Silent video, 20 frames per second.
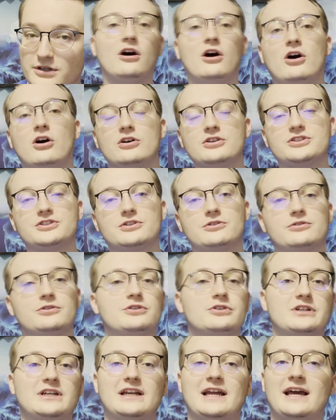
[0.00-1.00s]
Also,
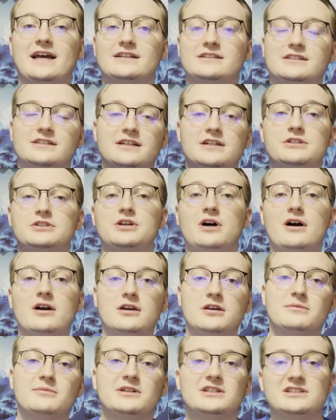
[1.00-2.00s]
you can head to the
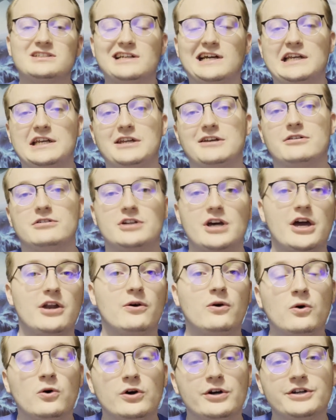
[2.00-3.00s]

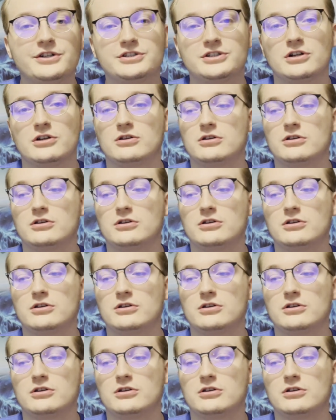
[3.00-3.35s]
documents.neo.org to